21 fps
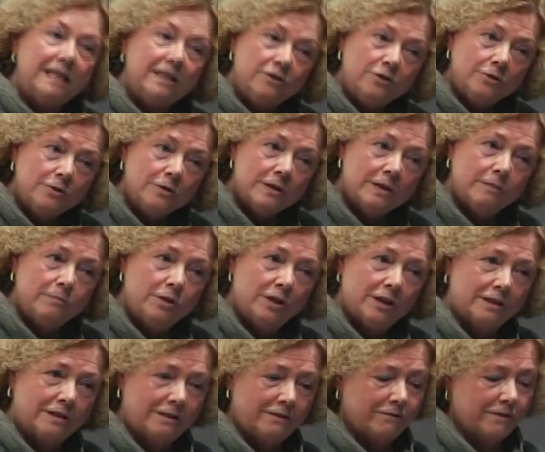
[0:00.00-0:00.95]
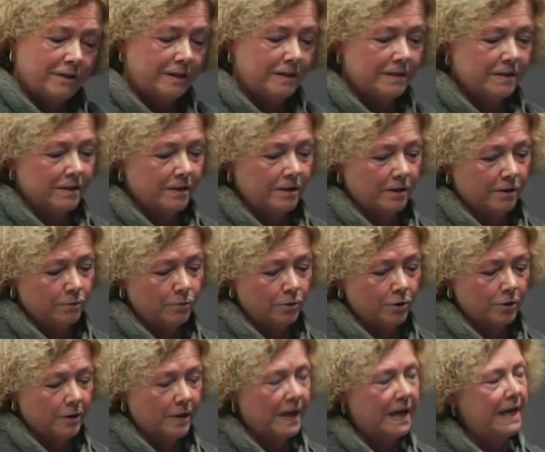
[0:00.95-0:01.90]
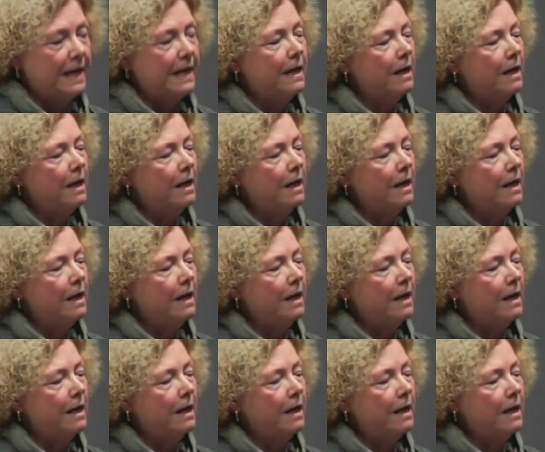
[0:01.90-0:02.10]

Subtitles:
intersubjectivities in our work,